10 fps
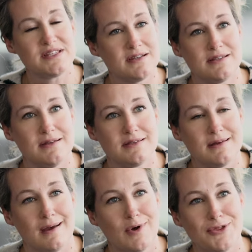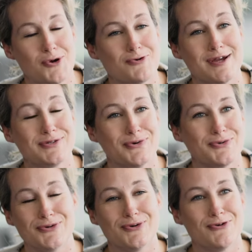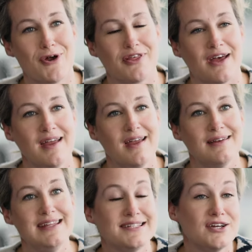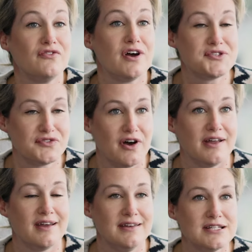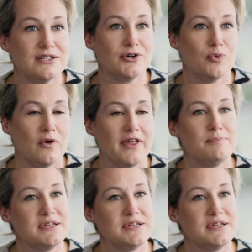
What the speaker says: businesses, whether you're a racecourse or other, need to diversify and need to look at what their